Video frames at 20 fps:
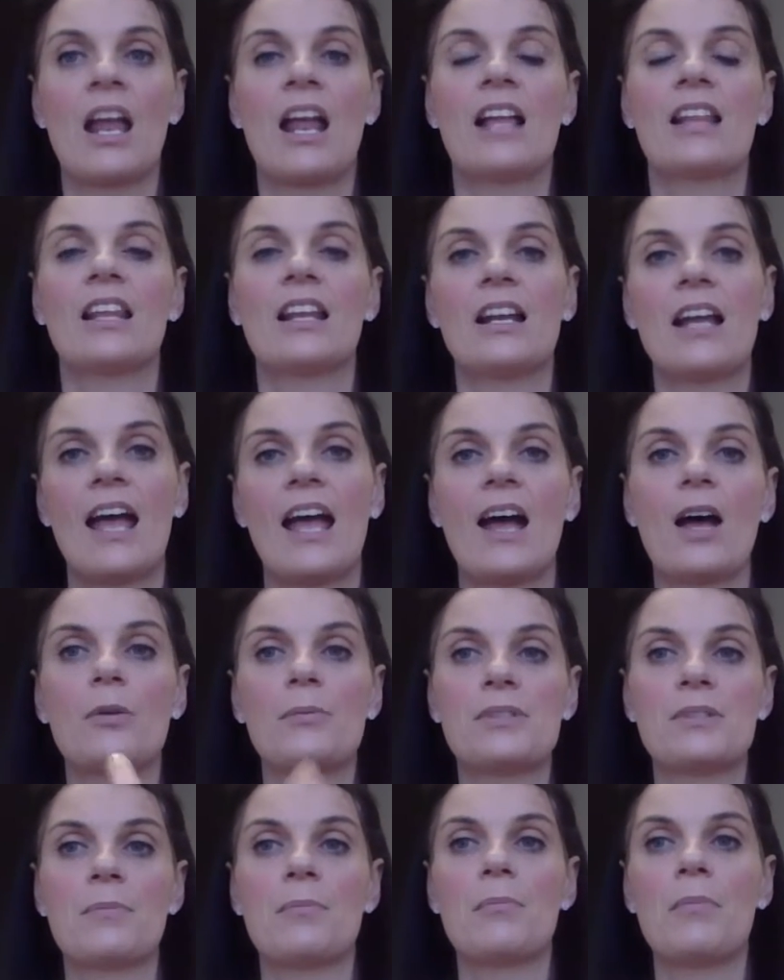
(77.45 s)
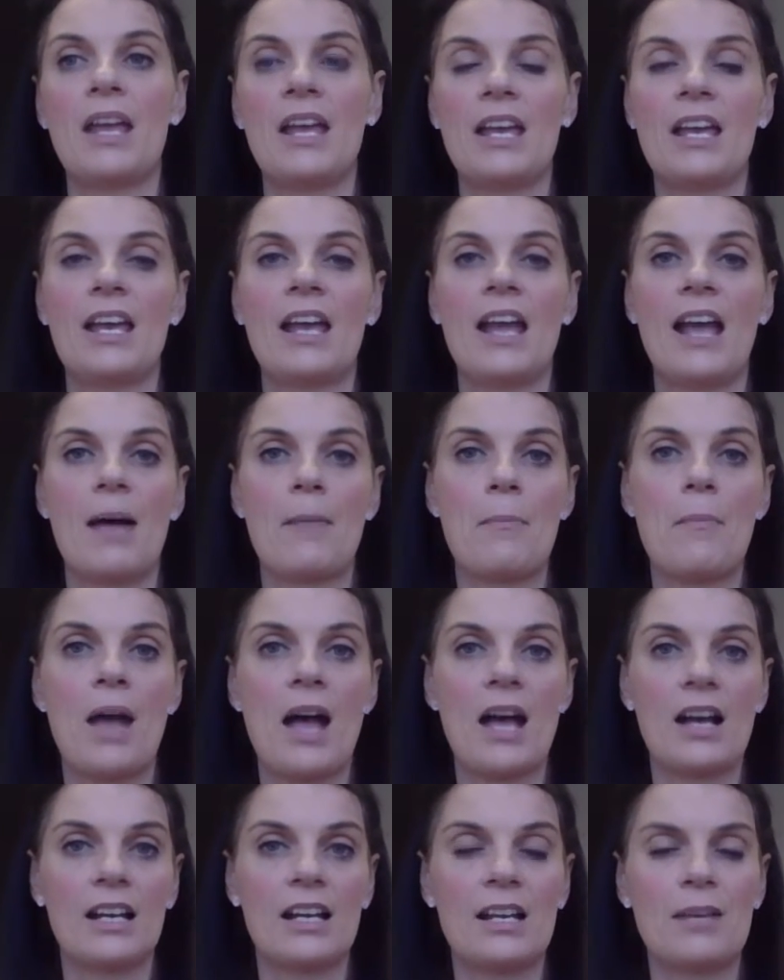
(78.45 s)
then it helps making our
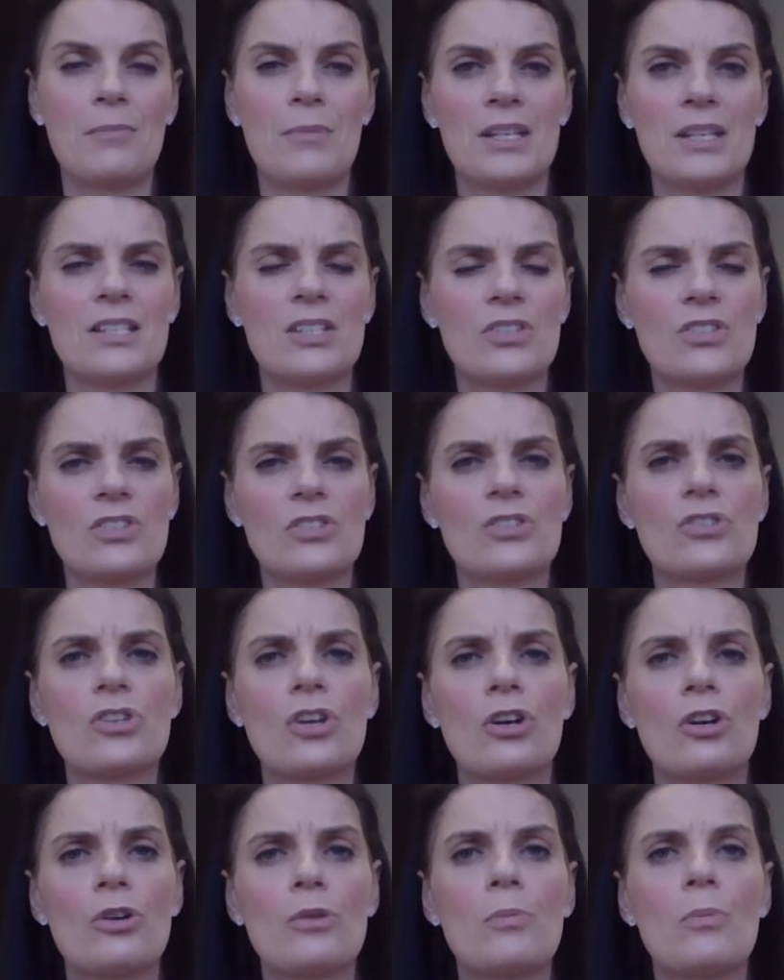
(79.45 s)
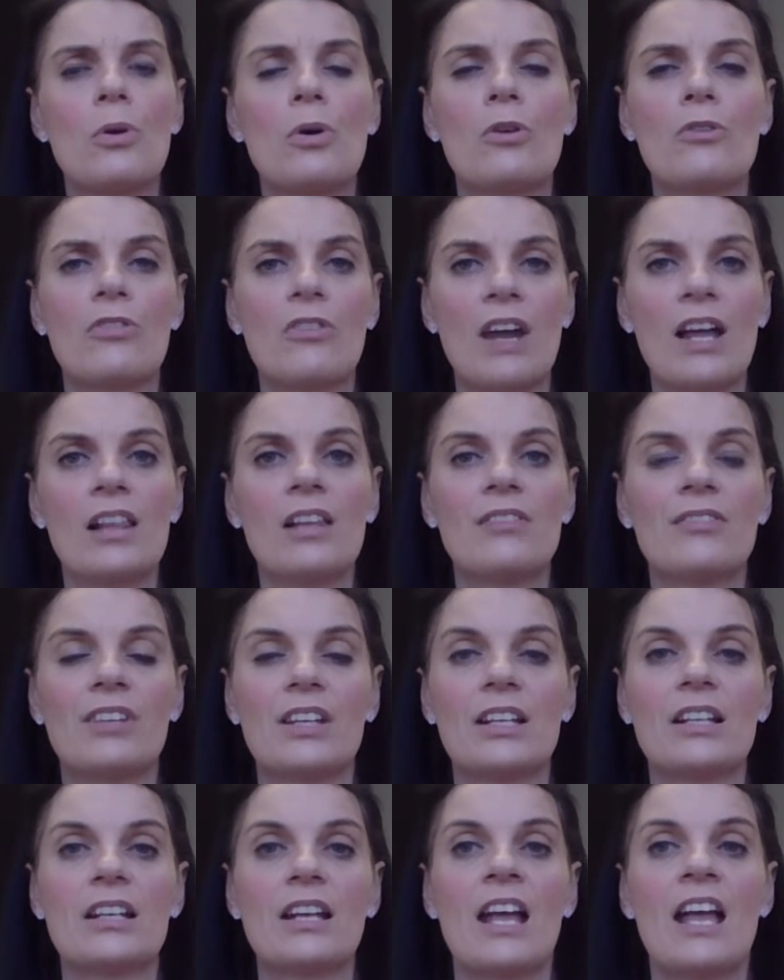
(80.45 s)
marketing messages so more
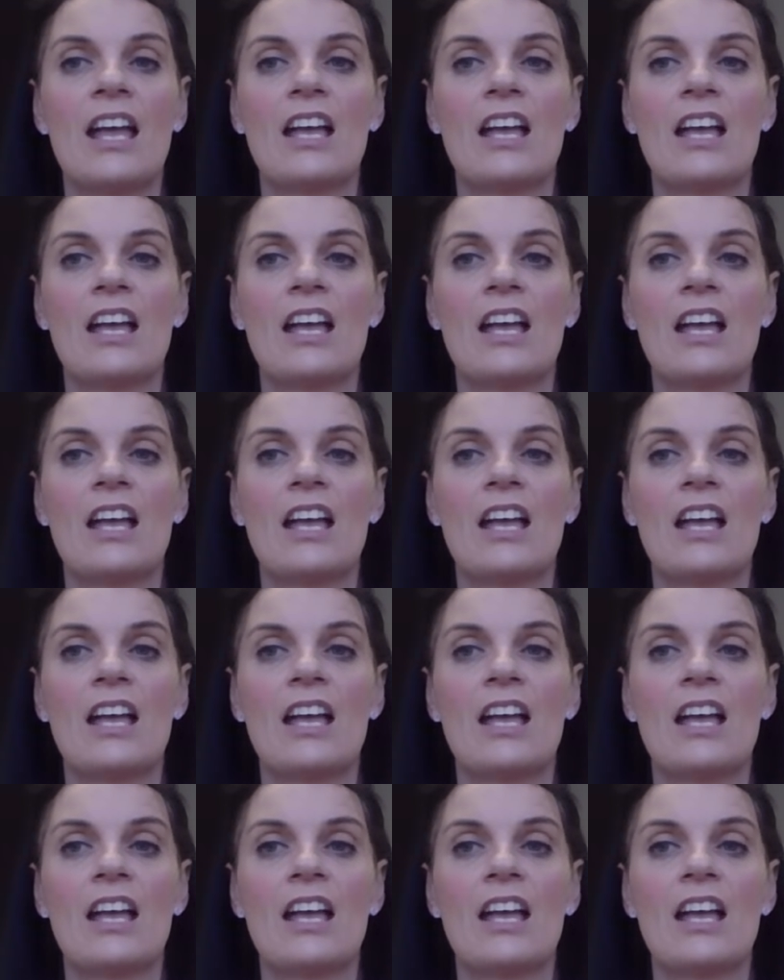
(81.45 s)
relevant,